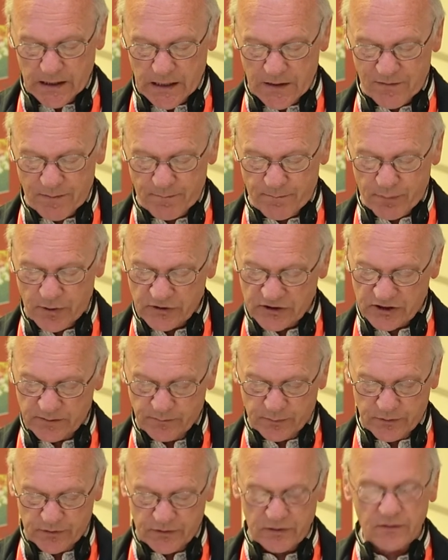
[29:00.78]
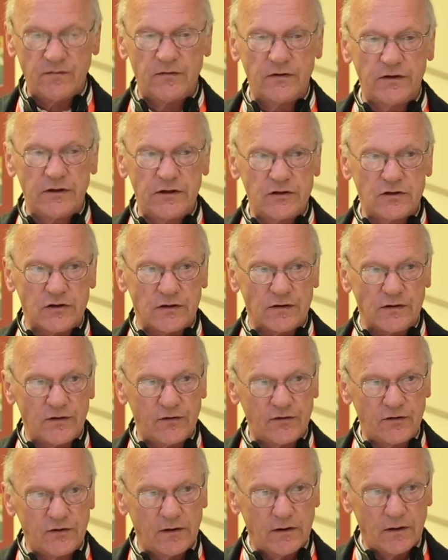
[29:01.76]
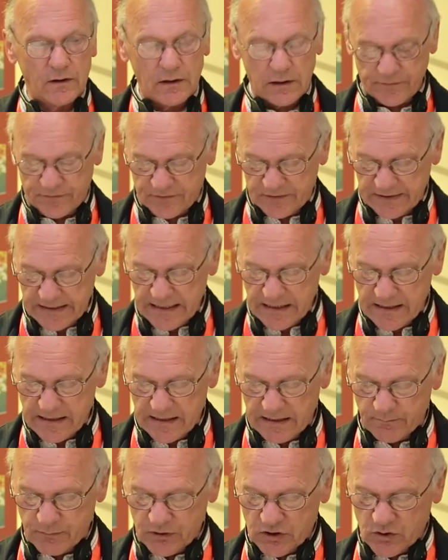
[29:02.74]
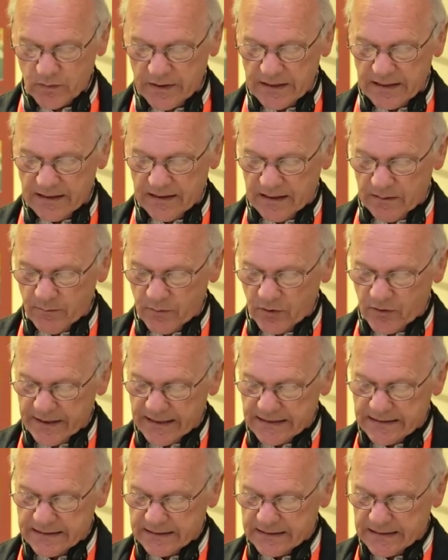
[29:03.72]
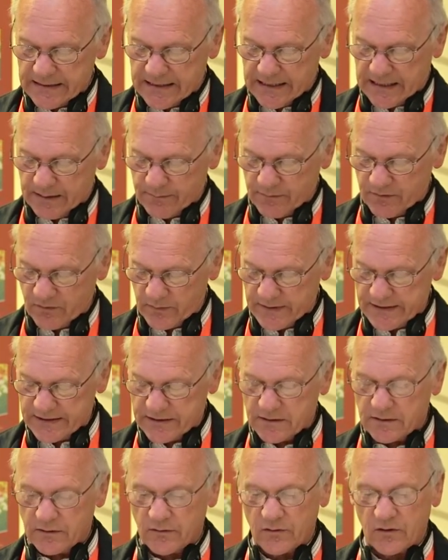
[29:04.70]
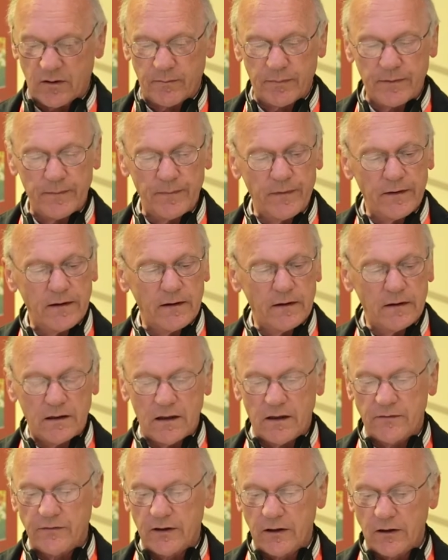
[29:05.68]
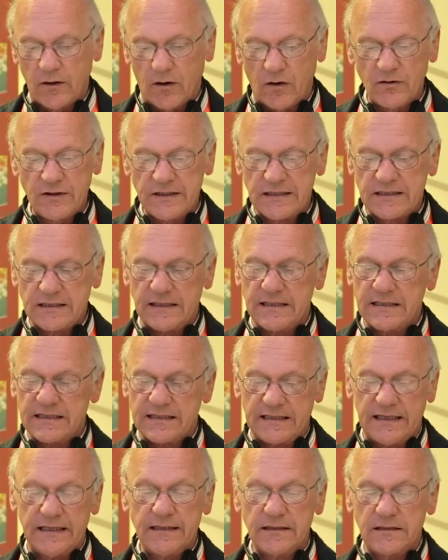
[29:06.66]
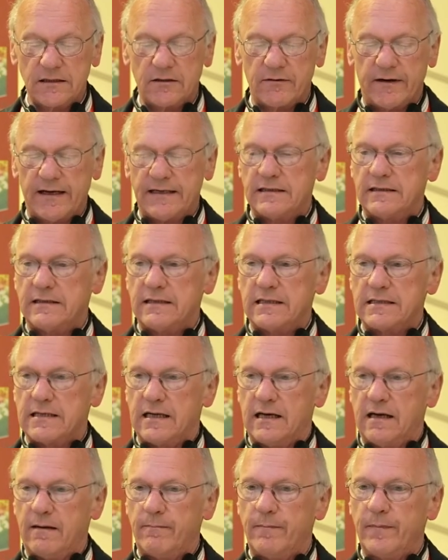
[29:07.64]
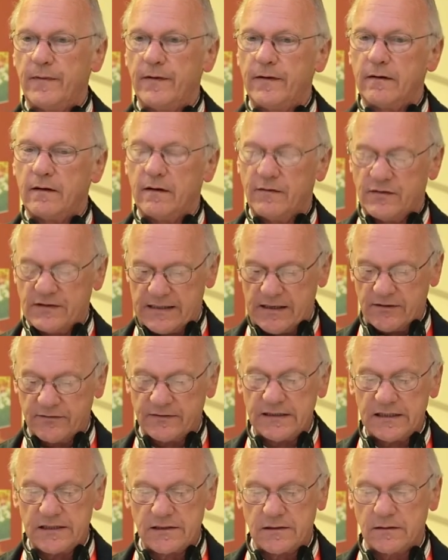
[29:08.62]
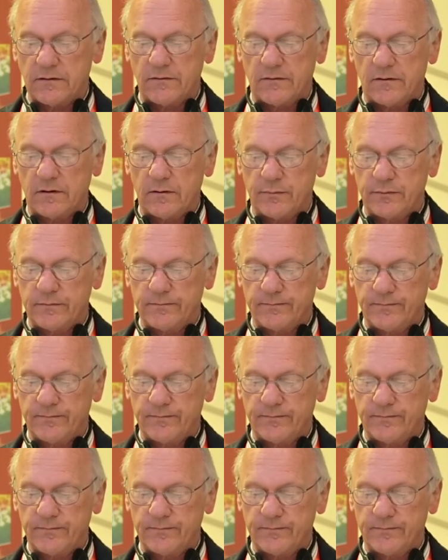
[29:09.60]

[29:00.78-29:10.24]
of a possible convergence of thinking between the immigrated Islam of Western Europe and the long since integrated Islam of Southeastern Europe.